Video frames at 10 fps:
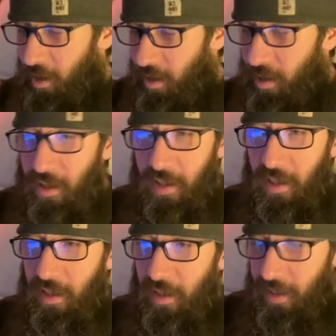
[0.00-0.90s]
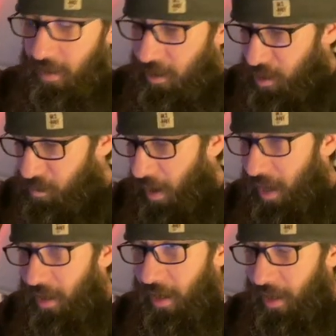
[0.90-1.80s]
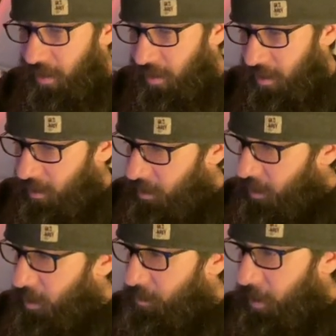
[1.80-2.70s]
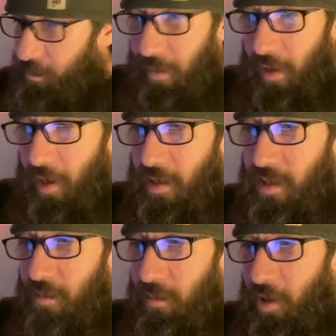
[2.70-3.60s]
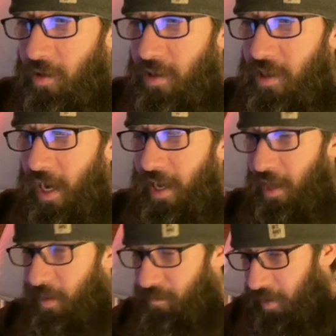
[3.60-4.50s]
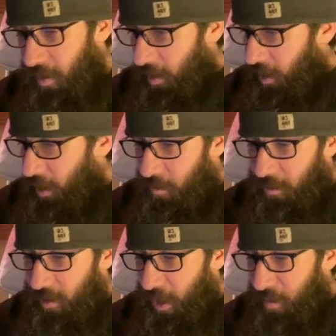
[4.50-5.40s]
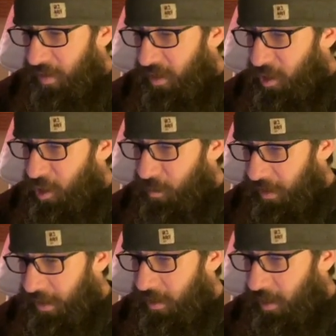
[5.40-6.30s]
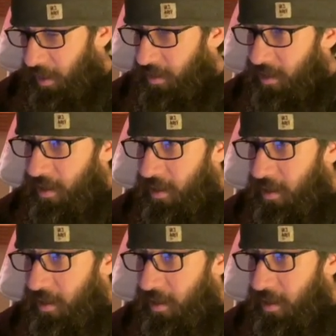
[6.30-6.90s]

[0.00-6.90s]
to get the spotlight, command plus to blow this guy up, and I'm going to type in speed test.